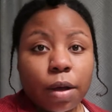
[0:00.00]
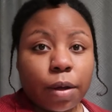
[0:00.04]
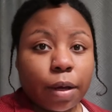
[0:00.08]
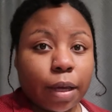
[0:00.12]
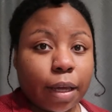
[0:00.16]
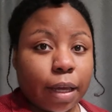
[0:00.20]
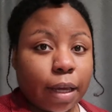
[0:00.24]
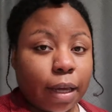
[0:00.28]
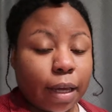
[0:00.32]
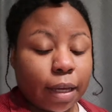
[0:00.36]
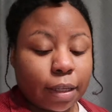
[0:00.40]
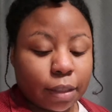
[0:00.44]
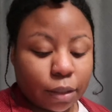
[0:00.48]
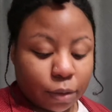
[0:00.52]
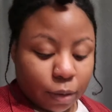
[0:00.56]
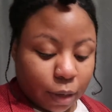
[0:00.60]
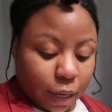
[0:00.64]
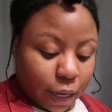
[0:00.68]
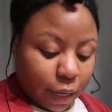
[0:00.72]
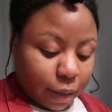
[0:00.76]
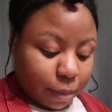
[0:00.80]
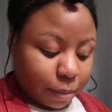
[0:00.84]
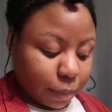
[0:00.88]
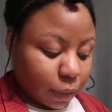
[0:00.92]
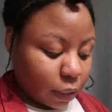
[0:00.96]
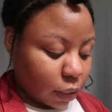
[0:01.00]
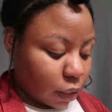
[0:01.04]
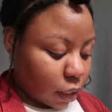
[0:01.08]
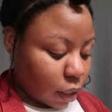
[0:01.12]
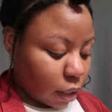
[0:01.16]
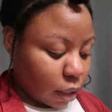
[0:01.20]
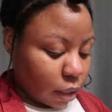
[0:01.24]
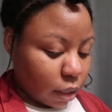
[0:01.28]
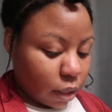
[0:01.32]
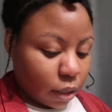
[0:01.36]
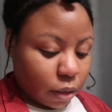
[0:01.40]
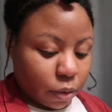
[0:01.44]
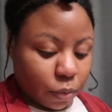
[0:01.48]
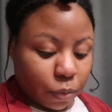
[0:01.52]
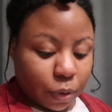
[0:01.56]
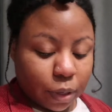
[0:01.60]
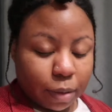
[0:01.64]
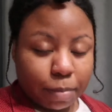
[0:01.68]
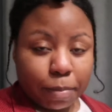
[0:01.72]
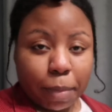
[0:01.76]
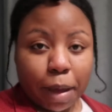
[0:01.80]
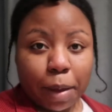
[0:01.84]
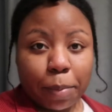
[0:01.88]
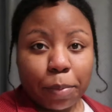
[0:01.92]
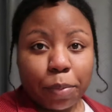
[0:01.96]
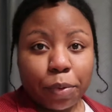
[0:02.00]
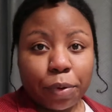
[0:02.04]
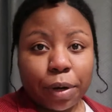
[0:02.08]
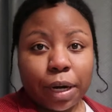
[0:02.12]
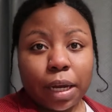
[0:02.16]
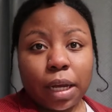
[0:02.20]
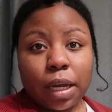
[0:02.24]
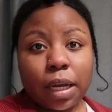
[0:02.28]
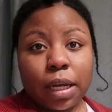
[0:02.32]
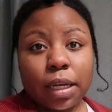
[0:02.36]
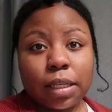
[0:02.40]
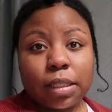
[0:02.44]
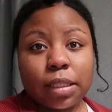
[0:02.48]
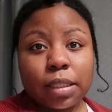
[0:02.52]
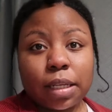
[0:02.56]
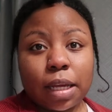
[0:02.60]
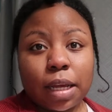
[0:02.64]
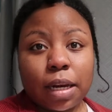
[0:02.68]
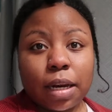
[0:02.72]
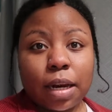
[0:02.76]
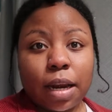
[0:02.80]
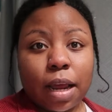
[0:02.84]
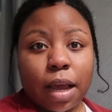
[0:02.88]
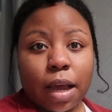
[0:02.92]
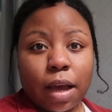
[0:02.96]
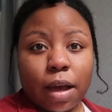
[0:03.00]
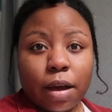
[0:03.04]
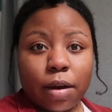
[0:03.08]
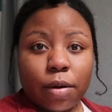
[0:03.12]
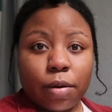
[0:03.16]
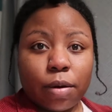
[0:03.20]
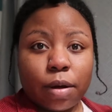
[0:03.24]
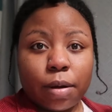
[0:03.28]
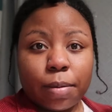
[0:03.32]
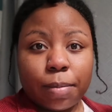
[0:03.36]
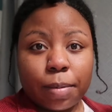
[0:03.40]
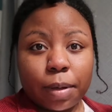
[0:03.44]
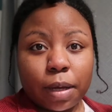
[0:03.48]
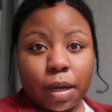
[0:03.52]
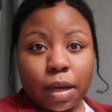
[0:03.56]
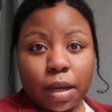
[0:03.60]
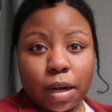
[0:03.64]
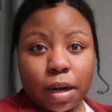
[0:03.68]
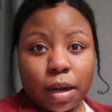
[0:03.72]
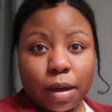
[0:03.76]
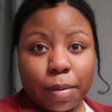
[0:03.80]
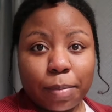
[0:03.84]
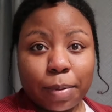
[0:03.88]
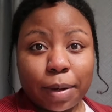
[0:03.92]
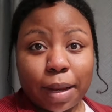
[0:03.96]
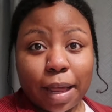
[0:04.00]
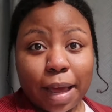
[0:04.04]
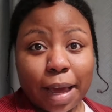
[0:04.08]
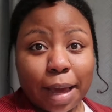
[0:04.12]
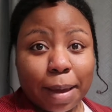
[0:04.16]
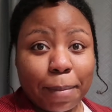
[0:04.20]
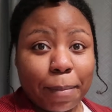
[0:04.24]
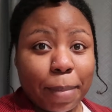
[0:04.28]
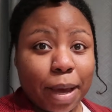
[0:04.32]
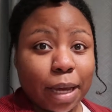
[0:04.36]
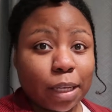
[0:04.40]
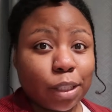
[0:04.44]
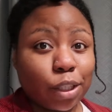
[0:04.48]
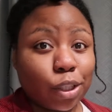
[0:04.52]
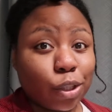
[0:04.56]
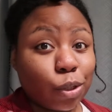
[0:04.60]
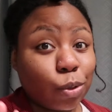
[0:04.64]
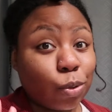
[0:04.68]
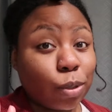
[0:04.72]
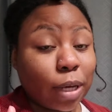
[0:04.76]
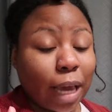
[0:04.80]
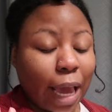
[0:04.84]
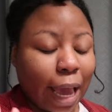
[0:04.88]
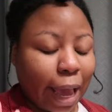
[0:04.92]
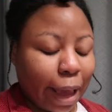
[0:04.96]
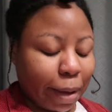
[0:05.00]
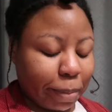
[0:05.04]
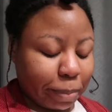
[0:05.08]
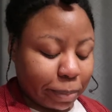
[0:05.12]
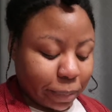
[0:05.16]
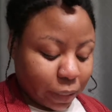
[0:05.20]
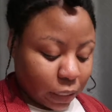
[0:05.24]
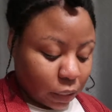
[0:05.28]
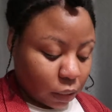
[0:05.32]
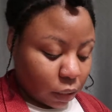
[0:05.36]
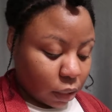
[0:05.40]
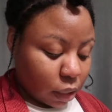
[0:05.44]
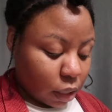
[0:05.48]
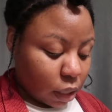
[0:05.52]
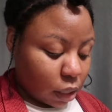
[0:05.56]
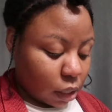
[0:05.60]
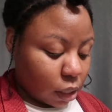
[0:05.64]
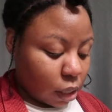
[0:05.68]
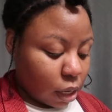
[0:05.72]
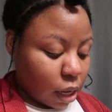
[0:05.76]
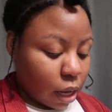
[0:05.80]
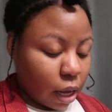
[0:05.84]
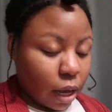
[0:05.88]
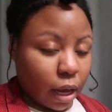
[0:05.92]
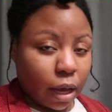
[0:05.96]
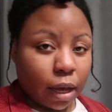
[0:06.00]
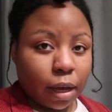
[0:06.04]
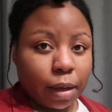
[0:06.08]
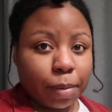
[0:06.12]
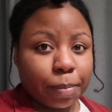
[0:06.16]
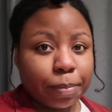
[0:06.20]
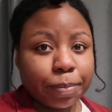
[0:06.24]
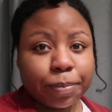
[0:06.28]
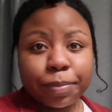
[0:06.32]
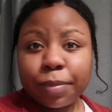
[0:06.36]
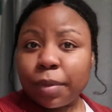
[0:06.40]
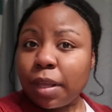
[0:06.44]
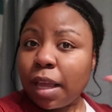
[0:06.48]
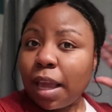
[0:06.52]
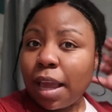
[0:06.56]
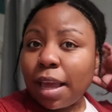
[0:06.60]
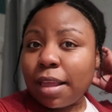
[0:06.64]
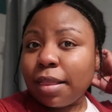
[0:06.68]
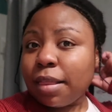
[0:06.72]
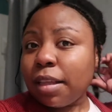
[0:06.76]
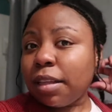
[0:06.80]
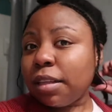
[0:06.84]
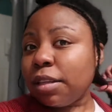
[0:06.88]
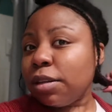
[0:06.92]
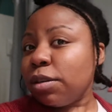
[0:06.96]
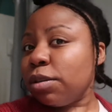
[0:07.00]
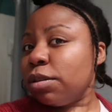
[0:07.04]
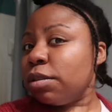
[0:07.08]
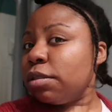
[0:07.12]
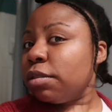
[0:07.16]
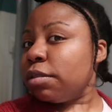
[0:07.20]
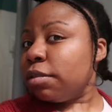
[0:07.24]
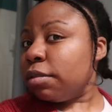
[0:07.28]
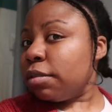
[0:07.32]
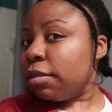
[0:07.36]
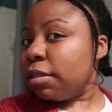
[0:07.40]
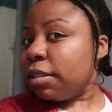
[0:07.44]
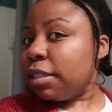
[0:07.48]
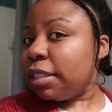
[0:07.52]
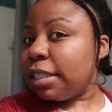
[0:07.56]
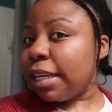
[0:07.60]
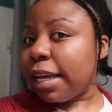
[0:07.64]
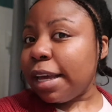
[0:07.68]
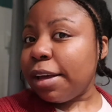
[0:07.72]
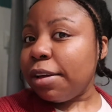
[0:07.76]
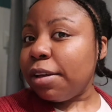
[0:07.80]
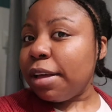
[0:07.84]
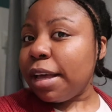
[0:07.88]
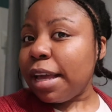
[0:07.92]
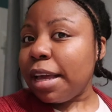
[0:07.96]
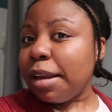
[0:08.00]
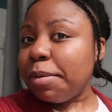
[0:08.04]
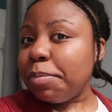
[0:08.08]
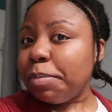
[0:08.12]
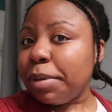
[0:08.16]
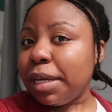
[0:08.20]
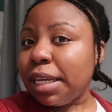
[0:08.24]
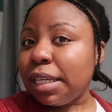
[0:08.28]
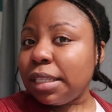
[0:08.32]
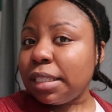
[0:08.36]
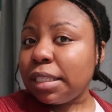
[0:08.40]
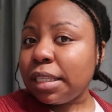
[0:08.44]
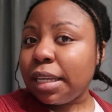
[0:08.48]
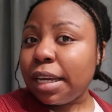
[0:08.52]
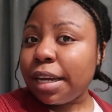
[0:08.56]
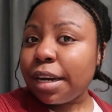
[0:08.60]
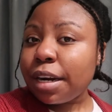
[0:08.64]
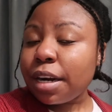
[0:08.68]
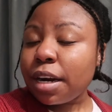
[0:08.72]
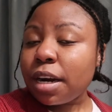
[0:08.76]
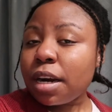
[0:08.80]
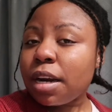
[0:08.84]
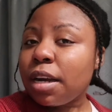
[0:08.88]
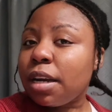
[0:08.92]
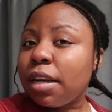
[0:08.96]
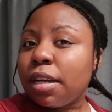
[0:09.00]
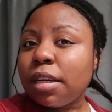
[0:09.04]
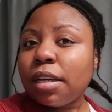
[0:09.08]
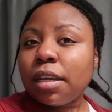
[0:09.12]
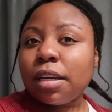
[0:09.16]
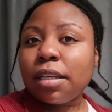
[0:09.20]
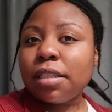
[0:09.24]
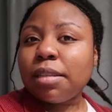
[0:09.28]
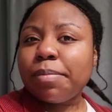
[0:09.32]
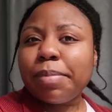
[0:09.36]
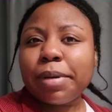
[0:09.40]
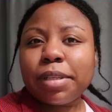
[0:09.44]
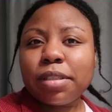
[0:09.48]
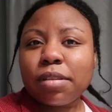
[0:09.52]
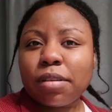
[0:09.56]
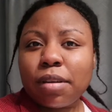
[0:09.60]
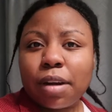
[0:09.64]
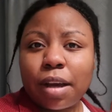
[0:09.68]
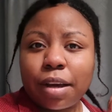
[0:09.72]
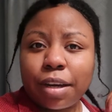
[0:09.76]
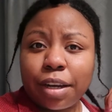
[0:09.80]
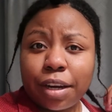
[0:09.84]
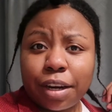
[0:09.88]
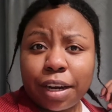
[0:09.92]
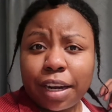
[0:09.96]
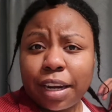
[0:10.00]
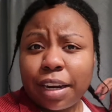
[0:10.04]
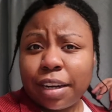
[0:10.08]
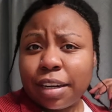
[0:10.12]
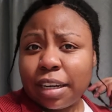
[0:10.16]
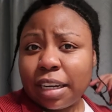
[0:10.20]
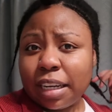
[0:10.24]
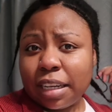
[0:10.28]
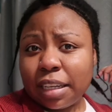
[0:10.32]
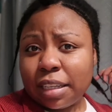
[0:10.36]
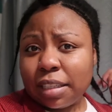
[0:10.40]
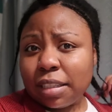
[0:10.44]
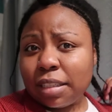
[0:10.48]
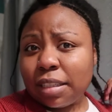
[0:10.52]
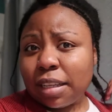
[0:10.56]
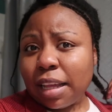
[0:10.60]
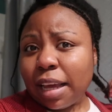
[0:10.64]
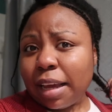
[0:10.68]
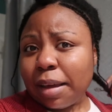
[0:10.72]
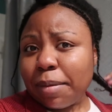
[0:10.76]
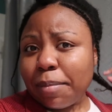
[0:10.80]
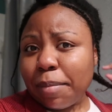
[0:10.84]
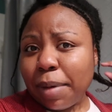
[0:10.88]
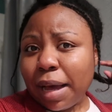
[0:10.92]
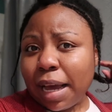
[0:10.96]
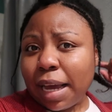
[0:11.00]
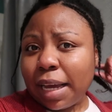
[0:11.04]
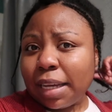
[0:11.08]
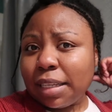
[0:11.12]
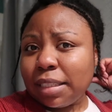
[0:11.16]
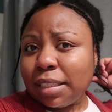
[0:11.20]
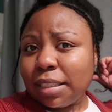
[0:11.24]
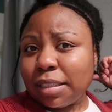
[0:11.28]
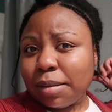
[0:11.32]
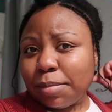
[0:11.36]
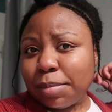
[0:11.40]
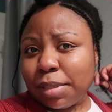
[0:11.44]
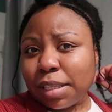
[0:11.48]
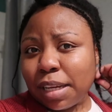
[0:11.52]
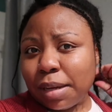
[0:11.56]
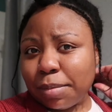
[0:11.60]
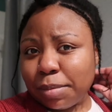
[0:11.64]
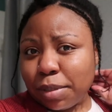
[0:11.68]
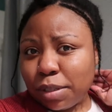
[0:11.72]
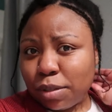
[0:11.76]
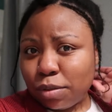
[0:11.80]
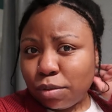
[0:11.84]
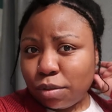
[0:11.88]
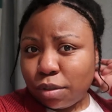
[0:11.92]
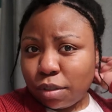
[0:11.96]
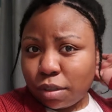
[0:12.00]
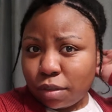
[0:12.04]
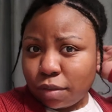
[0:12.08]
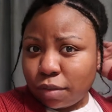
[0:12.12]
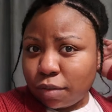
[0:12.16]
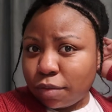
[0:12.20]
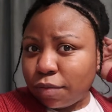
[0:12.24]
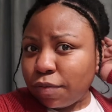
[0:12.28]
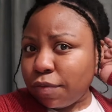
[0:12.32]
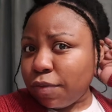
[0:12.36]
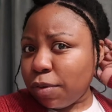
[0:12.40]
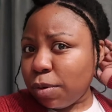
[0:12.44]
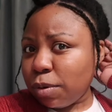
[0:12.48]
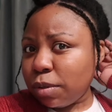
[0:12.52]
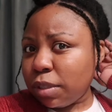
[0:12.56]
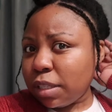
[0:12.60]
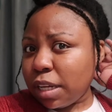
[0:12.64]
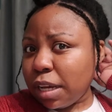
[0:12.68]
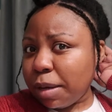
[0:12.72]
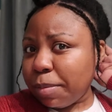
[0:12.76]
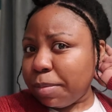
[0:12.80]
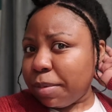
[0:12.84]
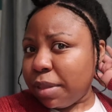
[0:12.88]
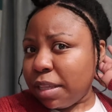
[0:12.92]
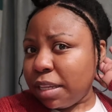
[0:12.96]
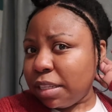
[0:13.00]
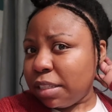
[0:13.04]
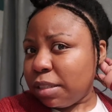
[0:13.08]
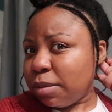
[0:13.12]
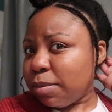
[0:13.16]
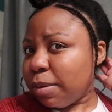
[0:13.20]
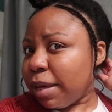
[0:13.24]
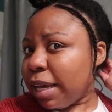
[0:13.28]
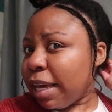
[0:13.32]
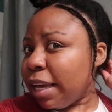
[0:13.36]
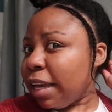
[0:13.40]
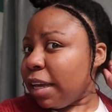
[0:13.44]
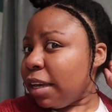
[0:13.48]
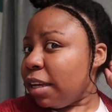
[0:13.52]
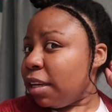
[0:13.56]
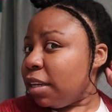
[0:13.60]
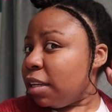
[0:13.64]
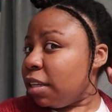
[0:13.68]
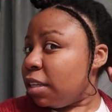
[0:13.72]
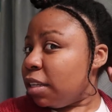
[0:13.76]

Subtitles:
Okay guys, so I am done with my braids, and now I'm gonna apply my 2 caps. And the little tail end piece here, it depends on how your hair is. Like mine, sometimes it'll just fold up this way